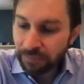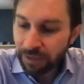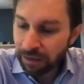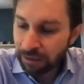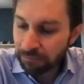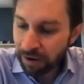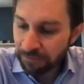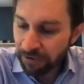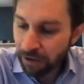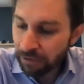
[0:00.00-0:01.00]
Um, my
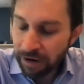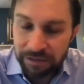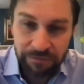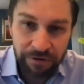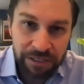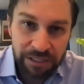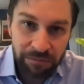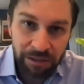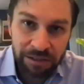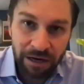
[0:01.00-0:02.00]
father has a very
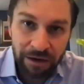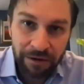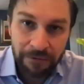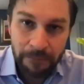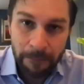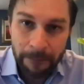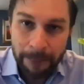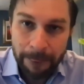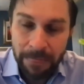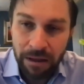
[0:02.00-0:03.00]
similar diet,
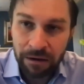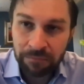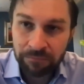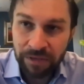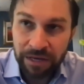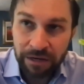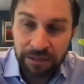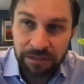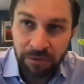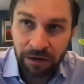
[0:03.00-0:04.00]
um, eating these
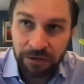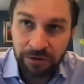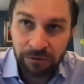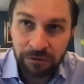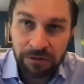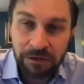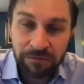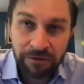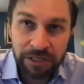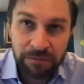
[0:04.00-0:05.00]
molecules,
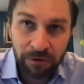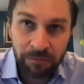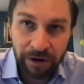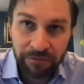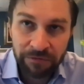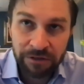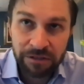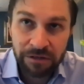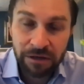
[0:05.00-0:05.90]
very small breakfast,